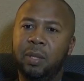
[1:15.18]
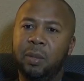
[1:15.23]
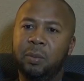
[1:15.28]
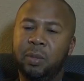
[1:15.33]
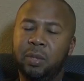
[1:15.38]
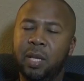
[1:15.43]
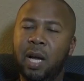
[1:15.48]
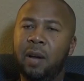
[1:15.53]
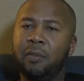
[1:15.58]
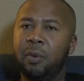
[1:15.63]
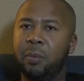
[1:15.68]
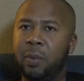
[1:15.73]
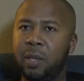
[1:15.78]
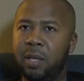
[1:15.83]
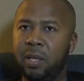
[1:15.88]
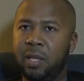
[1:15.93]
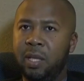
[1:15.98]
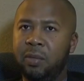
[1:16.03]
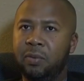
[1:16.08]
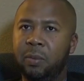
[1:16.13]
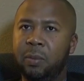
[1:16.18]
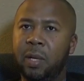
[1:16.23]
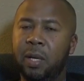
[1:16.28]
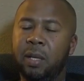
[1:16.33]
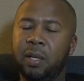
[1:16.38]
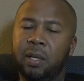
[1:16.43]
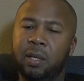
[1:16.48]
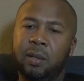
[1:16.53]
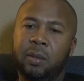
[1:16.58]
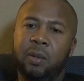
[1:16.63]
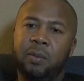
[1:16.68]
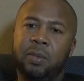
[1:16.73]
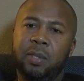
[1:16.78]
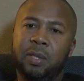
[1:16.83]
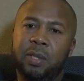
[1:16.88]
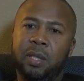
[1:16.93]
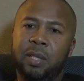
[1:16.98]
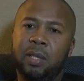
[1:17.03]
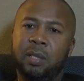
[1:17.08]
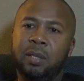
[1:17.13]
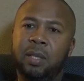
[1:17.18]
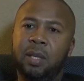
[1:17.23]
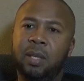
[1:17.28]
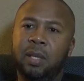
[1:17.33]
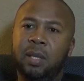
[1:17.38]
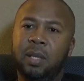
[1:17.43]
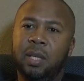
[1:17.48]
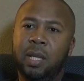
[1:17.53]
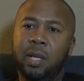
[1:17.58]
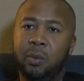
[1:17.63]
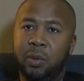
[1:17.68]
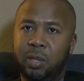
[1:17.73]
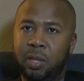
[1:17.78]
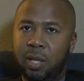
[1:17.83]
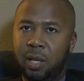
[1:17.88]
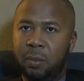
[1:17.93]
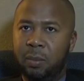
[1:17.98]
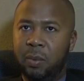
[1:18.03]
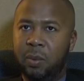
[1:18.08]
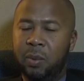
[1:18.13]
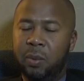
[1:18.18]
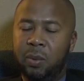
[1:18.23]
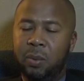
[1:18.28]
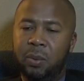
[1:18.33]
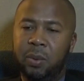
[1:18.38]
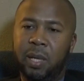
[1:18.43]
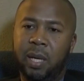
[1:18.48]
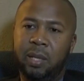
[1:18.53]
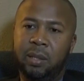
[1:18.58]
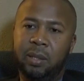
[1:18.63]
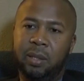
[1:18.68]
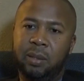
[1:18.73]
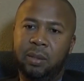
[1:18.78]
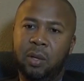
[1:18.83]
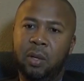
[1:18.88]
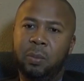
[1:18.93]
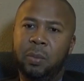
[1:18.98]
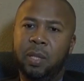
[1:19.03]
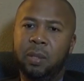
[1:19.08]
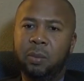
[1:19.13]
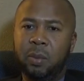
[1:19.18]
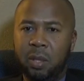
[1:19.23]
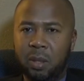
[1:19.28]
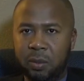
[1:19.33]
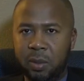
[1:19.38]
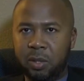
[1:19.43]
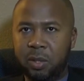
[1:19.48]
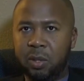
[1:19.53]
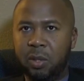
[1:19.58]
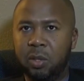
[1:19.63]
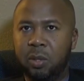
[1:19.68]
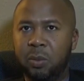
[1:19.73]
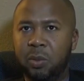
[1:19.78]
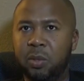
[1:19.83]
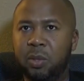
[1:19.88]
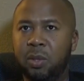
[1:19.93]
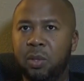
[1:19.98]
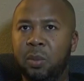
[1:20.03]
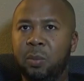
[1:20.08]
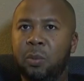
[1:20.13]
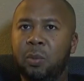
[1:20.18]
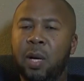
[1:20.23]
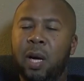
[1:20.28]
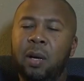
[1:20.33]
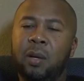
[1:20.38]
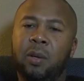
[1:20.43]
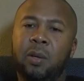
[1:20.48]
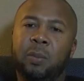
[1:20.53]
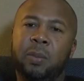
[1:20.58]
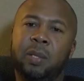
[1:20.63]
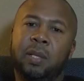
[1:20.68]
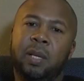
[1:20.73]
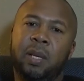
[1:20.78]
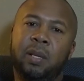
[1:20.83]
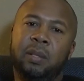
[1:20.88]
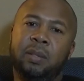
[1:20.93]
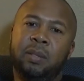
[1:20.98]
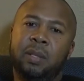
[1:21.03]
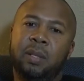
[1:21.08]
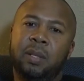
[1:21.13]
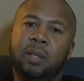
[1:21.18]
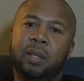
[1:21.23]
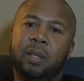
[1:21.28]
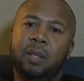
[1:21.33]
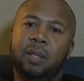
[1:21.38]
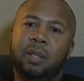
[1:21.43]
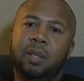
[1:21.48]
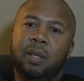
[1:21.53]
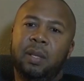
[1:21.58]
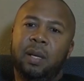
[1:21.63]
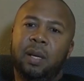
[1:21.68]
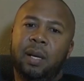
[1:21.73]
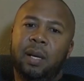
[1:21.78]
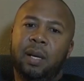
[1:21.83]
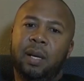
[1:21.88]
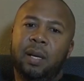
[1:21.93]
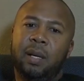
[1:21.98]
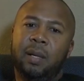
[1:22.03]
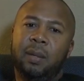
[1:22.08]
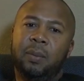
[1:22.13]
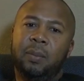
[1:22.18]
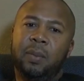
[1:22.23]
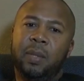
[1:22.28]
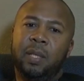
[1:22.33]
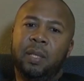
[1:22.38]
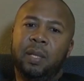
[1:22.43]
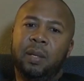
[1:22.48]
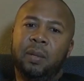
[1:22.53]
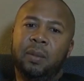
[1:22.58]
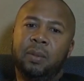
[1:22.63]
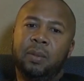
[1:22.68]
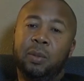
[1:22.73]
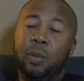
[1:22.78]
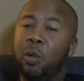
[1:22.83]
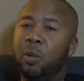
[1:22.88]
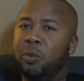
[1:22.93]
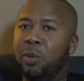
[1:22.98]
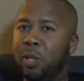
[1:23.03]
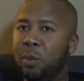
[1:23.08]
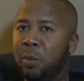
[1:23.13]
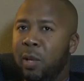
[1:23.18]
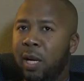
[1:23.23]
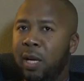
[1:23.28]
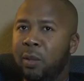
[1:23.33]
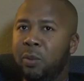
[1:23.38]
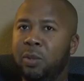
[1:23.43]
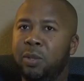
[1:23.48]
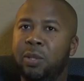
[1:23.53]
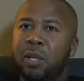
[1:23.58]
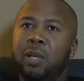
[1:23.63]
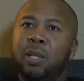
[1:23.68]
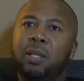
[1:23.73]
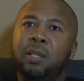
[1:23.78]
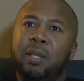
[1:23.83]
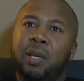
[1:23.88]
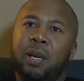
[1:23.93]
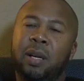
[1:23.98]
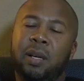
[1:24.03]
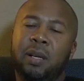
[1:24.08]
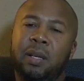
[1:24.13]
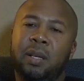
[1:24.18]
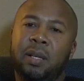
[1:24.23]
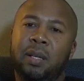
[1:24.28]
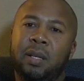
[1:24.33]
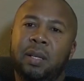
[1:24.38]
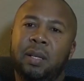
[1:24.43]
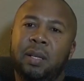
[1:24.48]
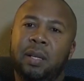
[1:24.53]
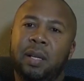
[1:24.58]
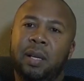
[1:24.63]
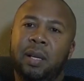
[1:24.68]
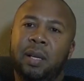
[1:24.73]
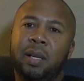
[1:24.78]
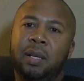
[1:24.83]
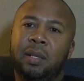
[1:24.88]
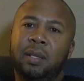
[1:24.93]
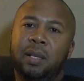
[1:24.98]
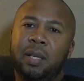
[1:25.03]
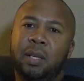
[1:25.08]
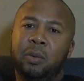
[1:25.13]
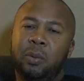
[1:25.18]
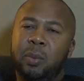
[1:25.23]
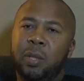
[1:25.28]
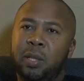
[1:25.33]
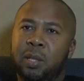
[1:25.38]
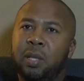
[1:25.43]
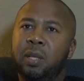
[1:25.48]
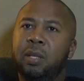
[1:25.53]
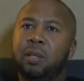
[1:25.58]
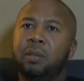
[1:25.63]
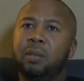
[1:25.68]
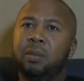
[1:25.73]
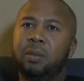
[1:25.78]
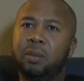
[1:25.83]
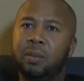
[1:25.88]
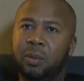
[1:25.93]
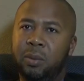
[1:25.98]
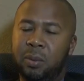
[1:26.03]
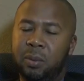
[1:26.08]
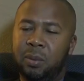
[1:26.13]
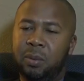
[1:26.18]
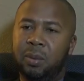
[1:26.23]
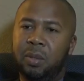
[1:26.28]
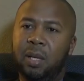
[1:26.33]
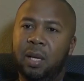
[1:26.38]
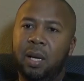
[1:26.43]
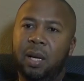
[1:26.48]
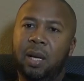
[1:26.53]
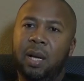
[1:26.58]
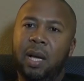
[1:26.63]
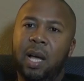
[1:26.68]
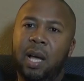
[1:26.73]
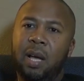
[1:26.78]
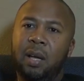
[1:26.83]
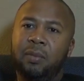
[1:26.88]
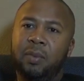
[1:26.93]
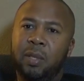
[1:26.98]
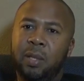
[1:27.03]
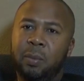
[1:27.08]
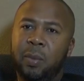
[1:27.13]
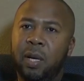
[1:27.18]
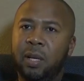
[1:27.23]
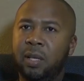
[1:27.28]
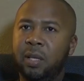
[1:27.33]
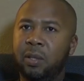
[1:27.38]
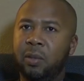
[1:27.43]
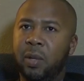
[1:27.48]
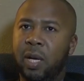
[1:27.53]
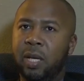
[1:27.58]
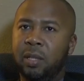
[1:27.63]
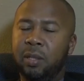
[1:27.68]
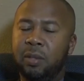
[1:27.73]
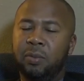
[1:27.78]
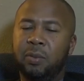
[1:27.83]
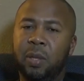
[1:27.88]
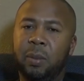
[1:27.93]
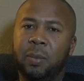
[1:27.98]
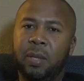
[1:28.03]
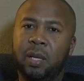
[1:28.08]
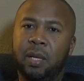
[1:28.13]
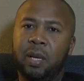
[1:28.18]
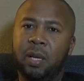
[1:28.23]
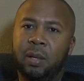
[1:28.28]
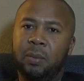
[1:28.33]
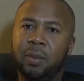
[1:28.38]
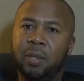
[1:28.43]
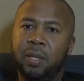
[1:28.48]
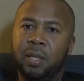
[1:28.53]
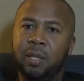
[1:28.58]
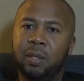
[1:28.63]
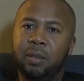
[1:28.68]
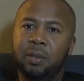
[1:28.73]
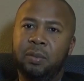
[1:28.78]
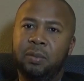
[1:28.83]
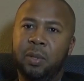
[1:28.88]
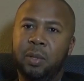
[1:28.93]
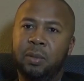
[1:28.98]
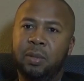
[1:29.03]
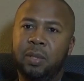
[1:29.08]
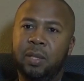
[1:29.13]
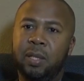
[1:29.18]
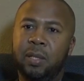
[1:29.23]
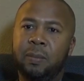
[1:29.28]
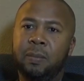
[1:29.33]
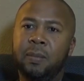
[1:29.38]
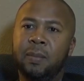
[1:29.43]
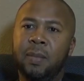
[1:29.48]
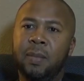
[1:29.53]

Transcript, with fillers: it was time for me to leave America and go overseas, it was him who actually told me, well, you should go to Morocco because we don't know of anybody who studied there. And it would be good to have an American graduate from Qarawiyyin University.